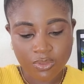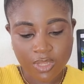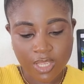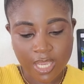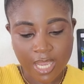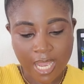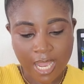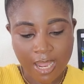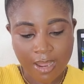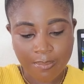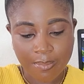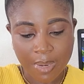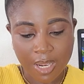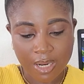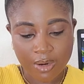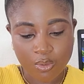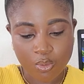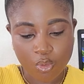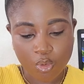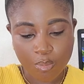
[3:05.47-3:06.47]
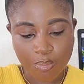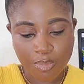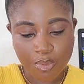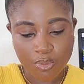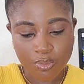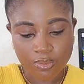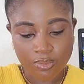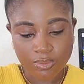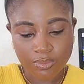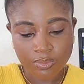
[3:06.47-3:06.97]
the app and
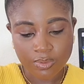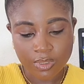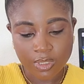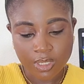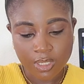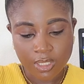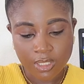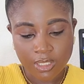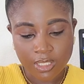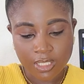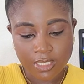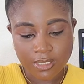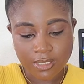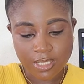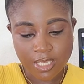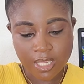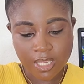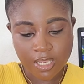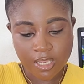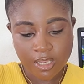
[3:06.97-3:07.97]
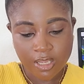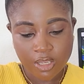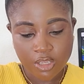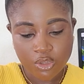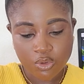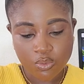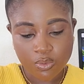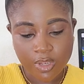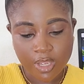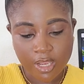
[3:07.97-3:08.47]
open. They say
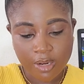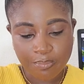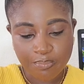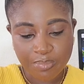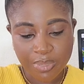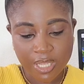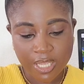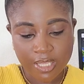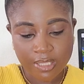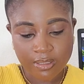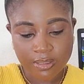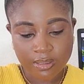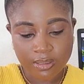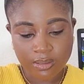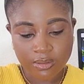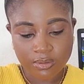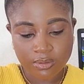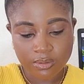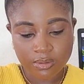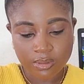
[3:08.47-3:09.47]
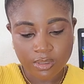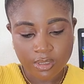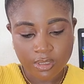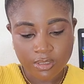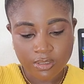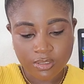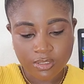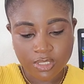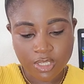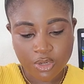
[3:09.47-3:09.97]
you get paid
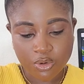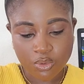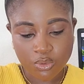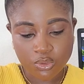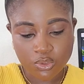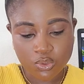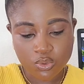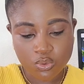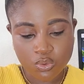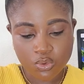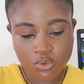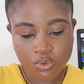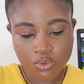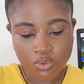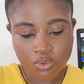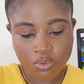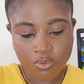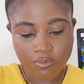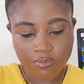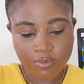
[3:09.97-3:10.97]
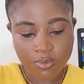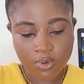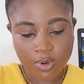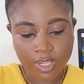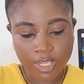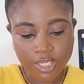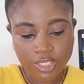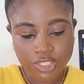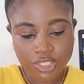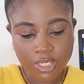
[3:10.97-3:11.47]
€02 for
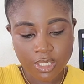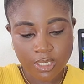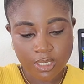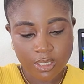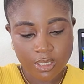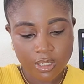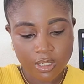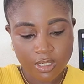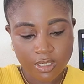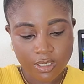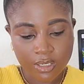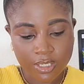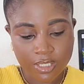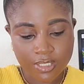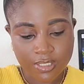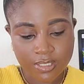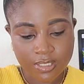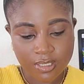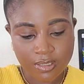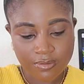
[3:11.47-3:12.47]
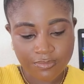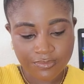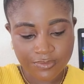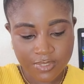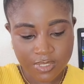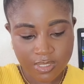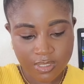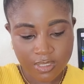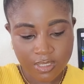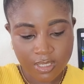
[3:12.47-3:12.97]
each
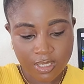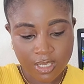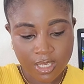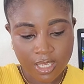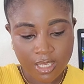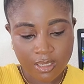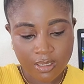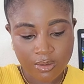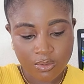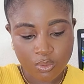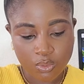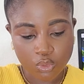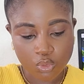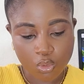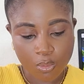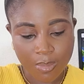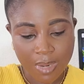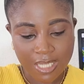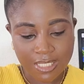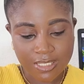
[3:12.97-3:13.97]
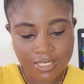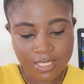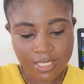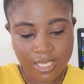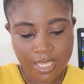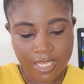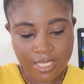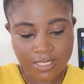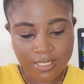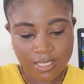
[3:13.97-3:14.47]
received
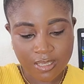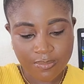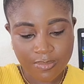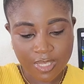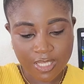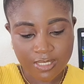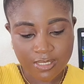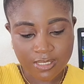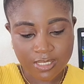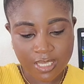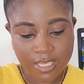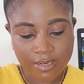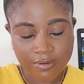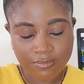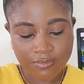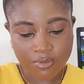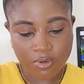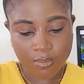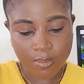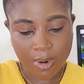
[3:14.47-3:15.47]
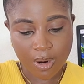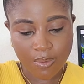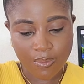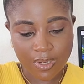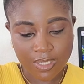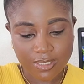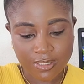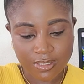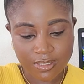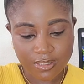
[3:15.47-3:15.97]
automatic SMS sent from
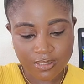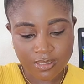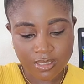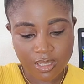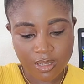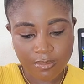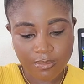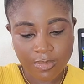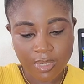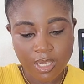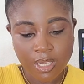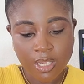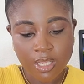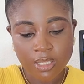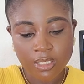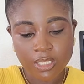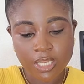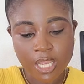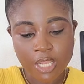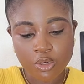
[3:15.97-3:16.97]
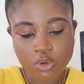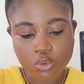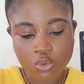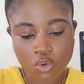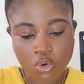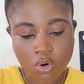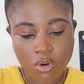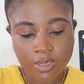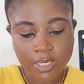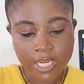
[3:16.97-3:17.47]
our system. Then you
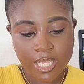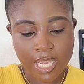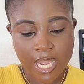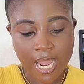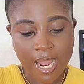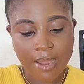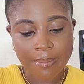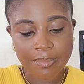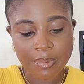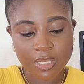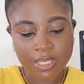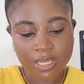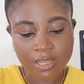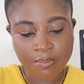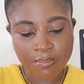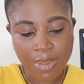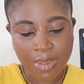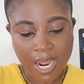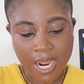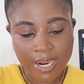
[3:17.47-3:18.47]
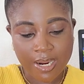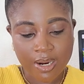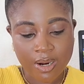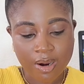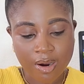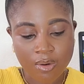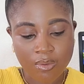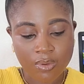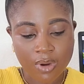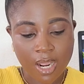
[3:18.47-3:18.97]
run the app in the
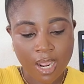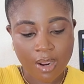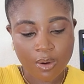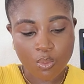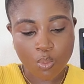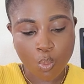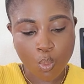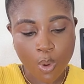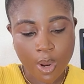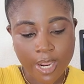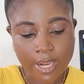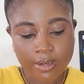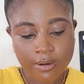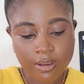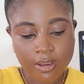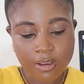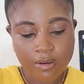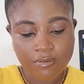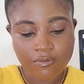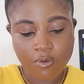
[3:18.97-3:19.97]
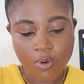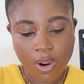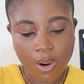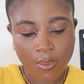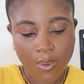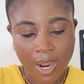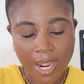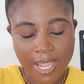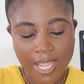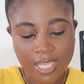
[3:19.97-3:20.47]
background and wait for
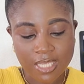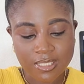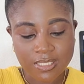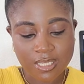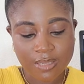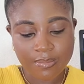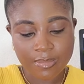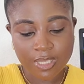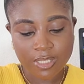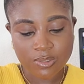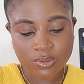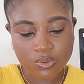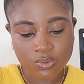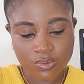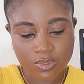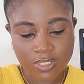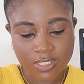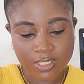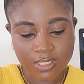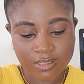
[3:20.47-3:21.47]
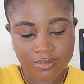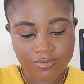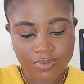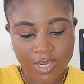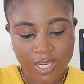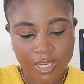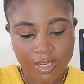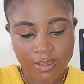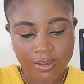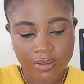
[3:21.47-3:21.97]
our SMS to
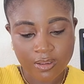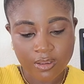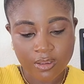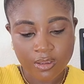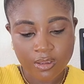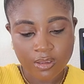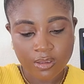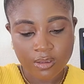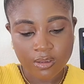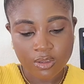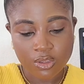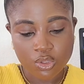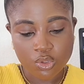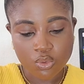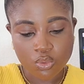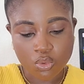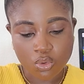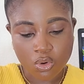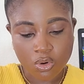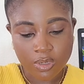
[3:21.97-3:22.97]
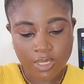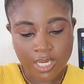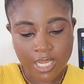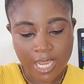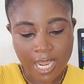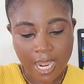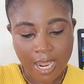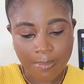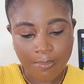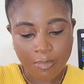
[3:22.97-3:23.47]
deliver. You run the
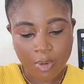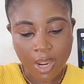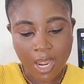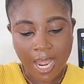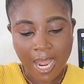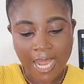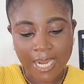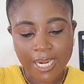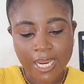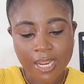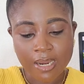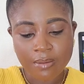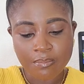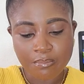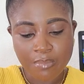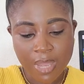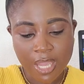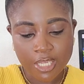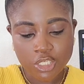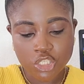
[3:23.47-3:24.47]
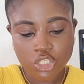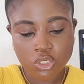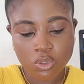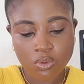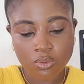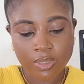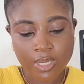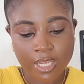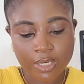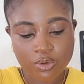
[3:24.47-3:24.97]
app and then make
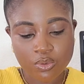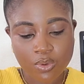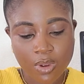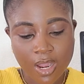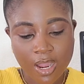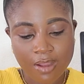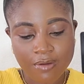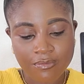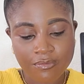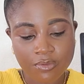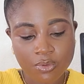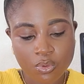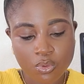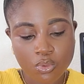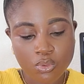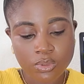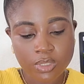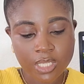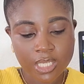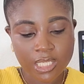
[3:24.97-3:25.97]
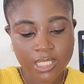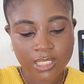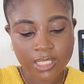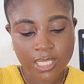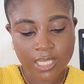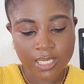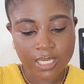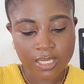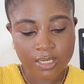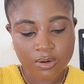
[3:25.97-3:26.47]
sure that you have good
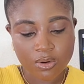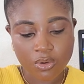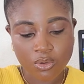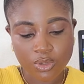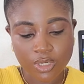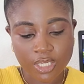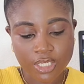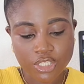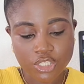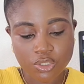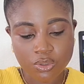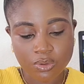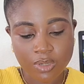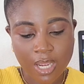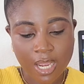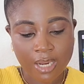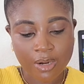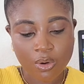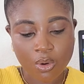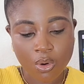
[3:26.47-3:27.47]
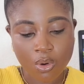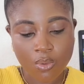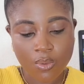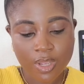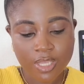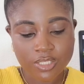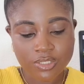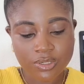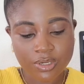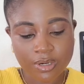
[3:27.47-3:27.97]
internet connection and
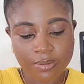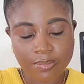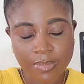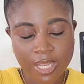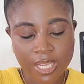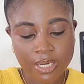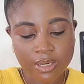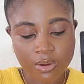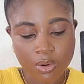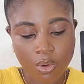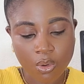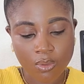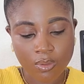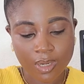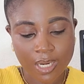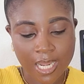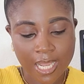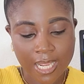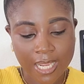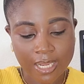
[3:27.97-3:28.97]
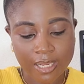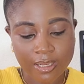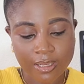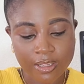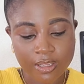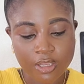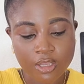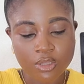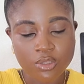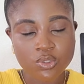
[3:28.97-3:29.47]
always remain online,
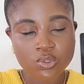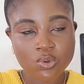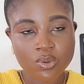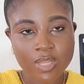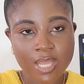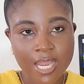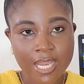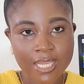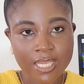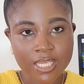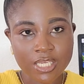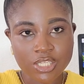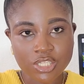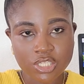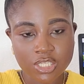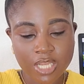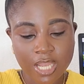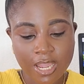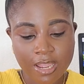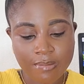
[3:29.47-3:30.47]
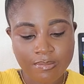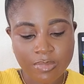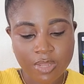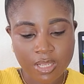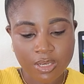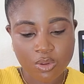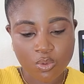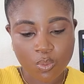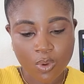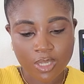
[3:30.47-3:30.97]
so that each time
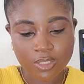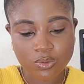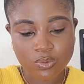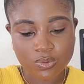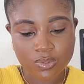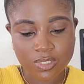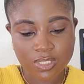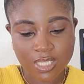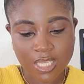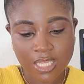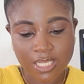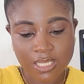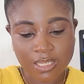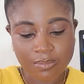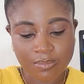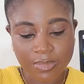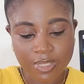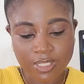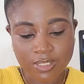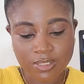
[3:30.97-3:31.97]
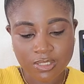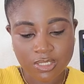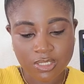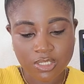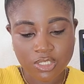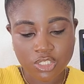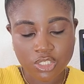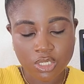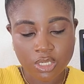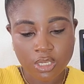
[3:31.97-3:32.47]
that they want to send the
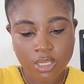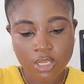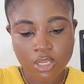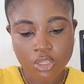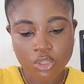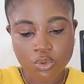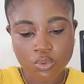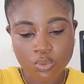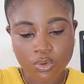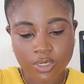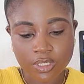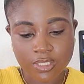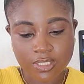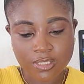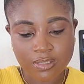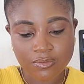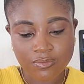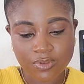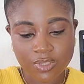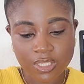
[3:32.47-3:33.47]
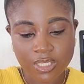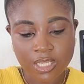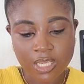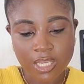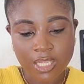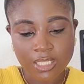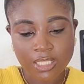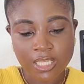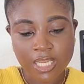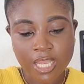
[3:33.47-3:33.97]
message, you receive it.
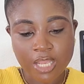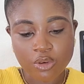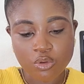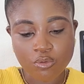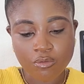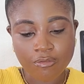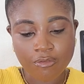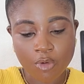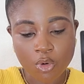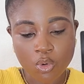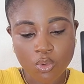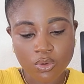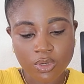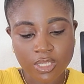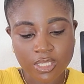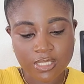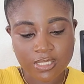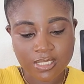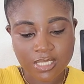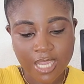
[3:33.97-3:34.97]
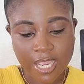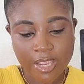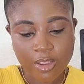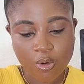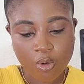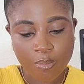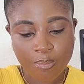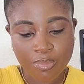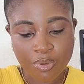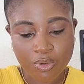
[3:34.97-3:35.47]
Then you follow the sign
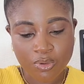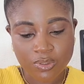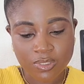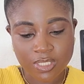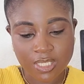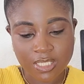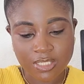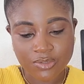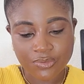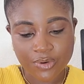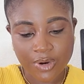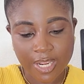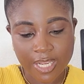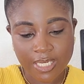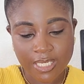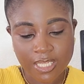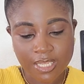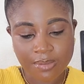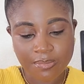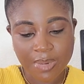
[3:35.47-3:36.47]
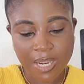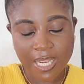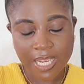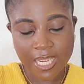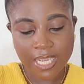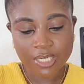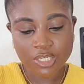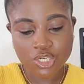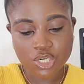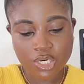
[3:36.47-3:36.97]
up process right here by
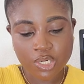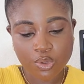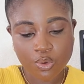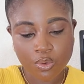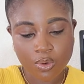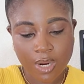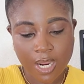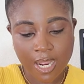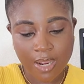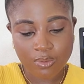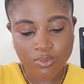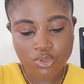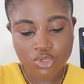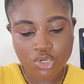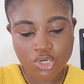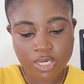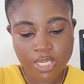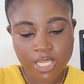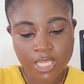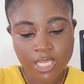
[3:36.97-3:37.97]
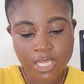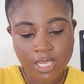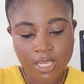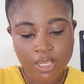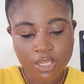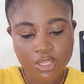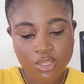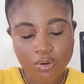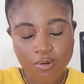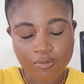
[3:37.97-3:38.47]
entering your country,
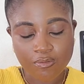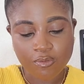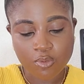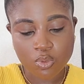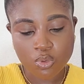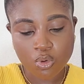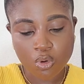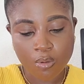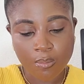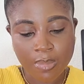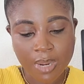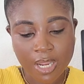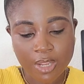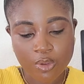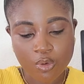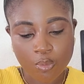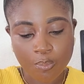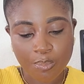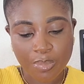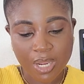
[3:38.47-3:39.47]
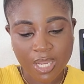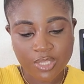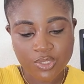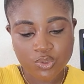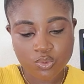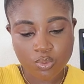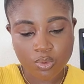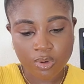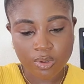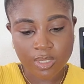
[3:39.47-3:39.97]
your phone number, your
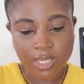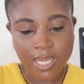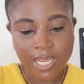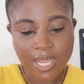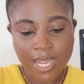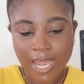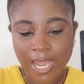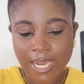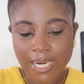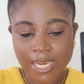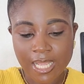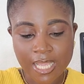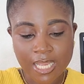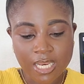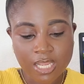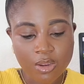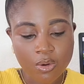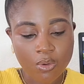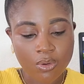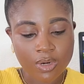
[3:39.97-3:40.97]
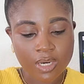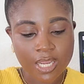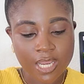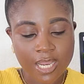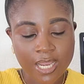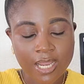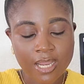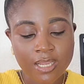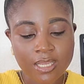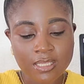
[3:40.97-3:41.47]
password, and any
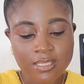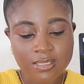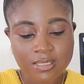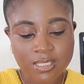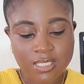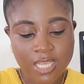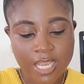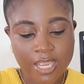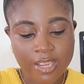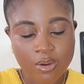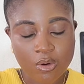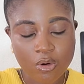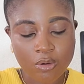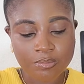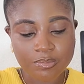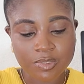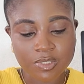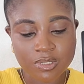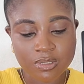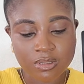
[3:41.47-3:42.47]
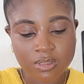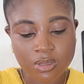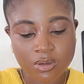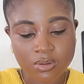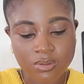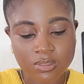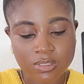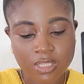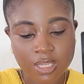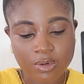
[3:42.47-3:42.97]
other sign up
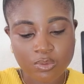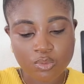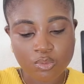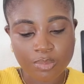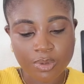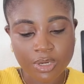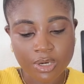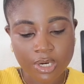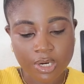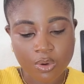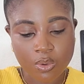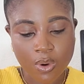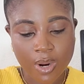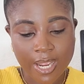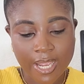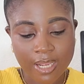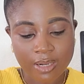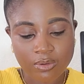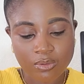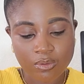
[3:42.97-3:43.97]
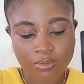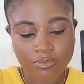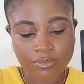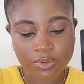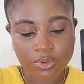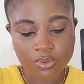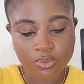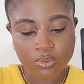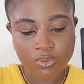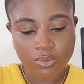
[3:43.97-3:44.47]
details that will be required of
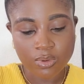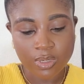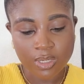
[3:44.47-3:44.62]
you.